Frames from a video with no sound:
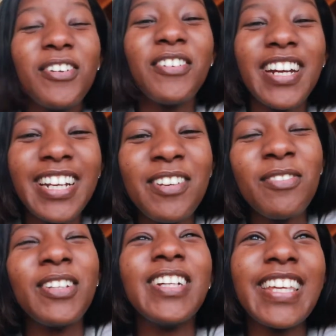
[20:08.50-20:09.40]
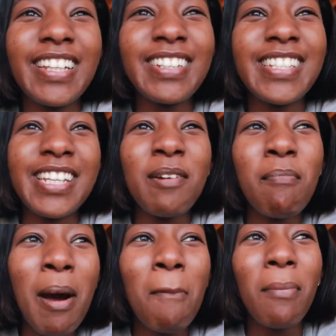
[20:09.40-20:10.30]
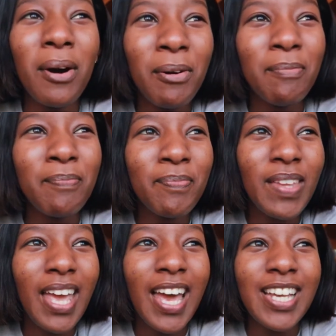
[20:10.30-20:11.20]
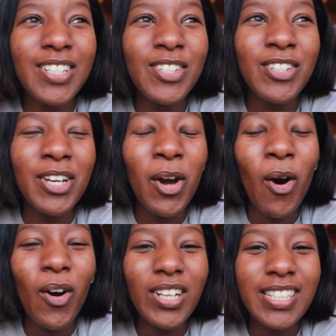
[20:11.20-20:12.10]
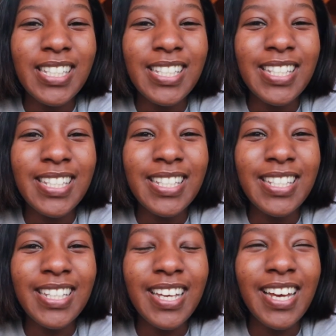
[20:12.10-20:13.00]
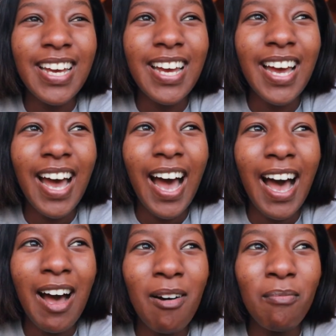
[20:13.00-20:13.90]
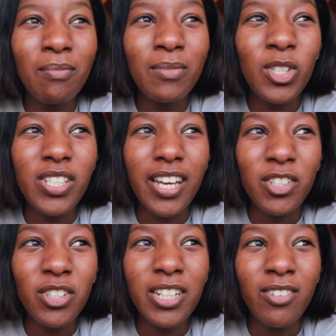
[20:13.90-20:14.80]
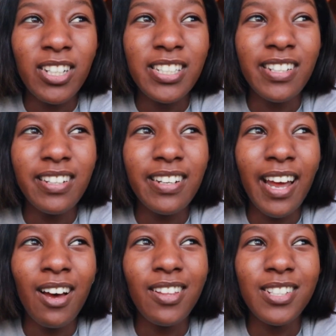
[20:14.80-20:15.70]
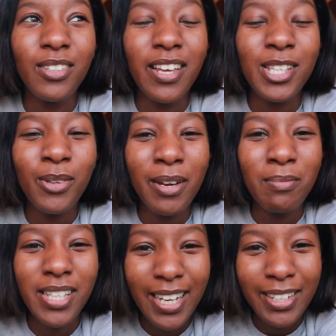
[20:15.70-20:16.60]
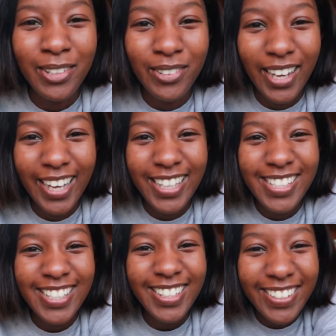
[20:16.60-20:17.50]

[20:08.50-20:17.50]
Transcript: really feel guilty. My mom, she got, um, she's actually not here now. So that's why I'm telling you guys.